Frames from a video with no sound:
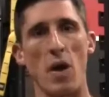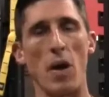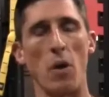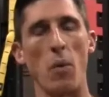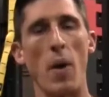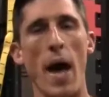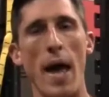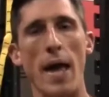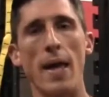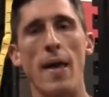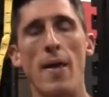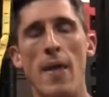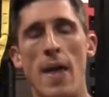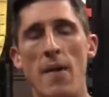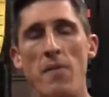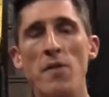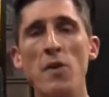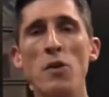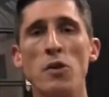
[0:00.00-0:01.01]
right away.
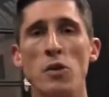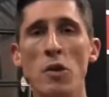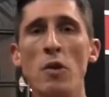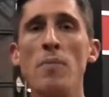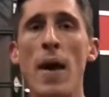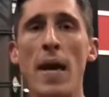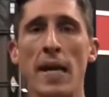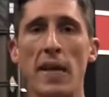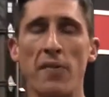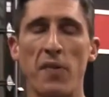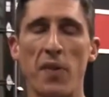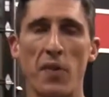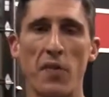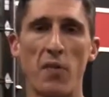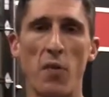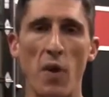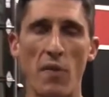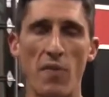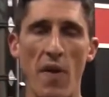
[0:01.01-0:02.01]
If you do make it for
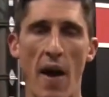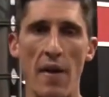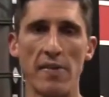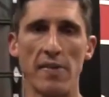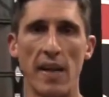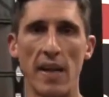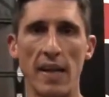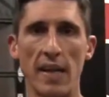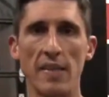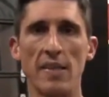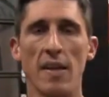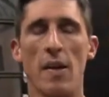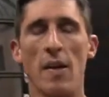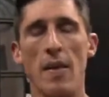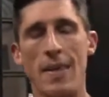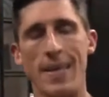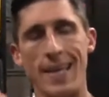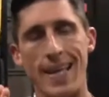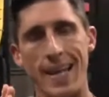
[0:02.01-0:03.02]
the 45 seconds,
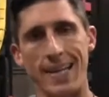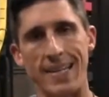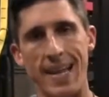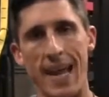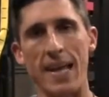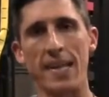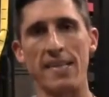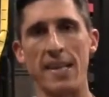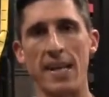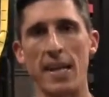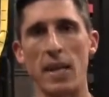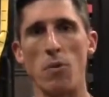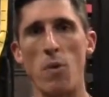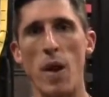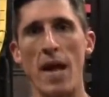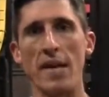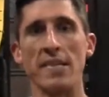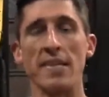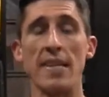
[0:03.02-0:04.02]
you get a 10-second
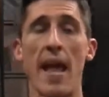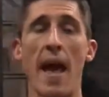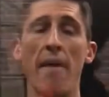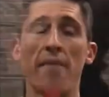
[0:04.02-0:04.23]
rest and you